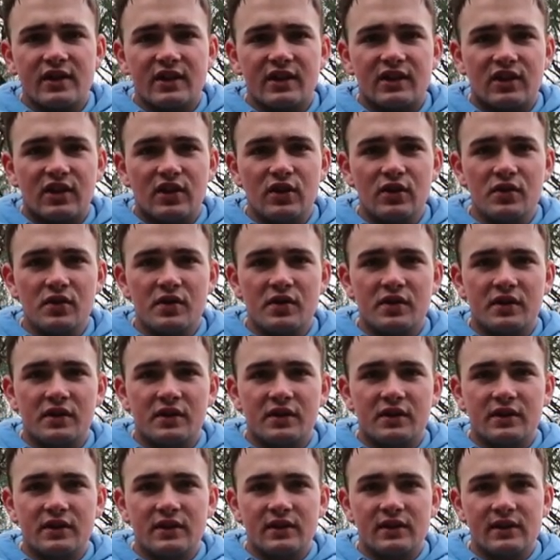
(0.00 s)
like two
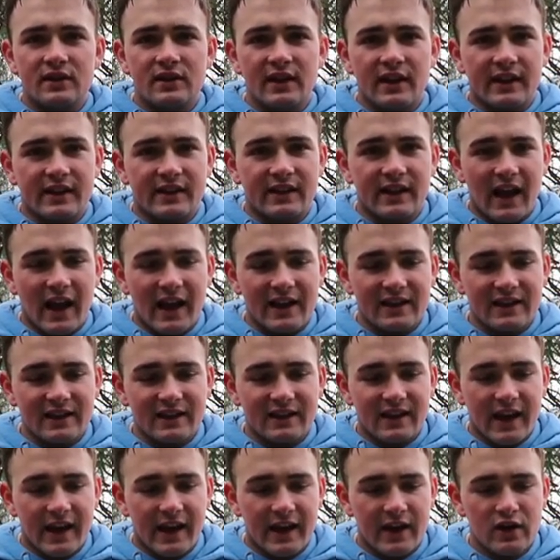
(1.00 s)
like glass
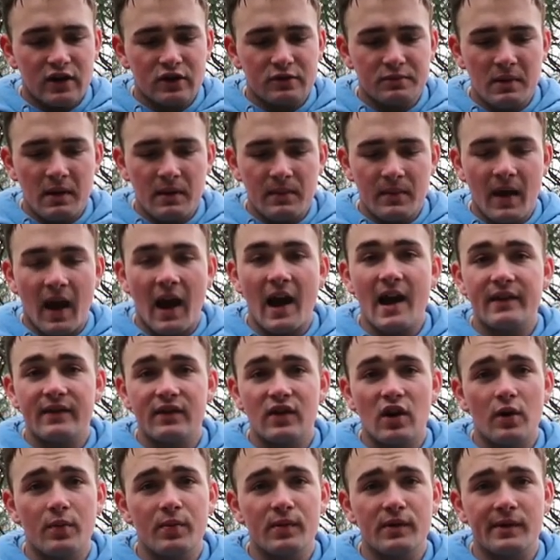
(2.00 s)
containers maybe. I haven't
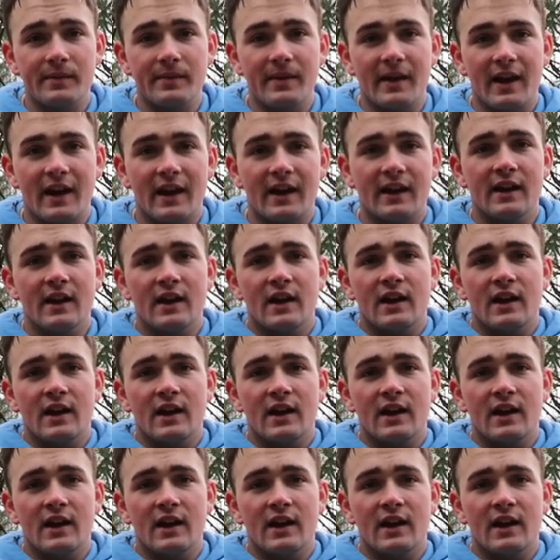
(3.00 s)
opened them yet.